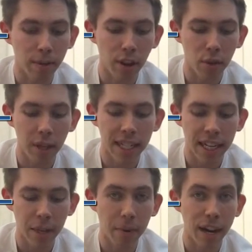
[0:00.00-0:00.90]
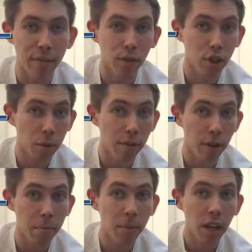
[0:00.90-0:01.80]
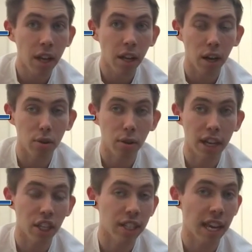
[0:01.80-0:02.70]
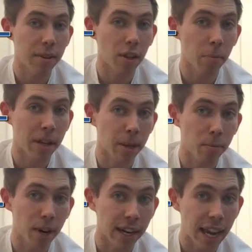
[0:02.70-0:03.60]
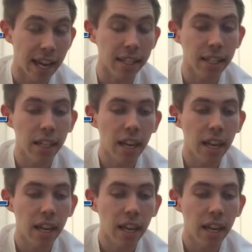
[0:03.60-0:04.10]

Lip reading: The first one he did, he played through 2 of them, Castle Ledges and Don't Meet at Prickly End.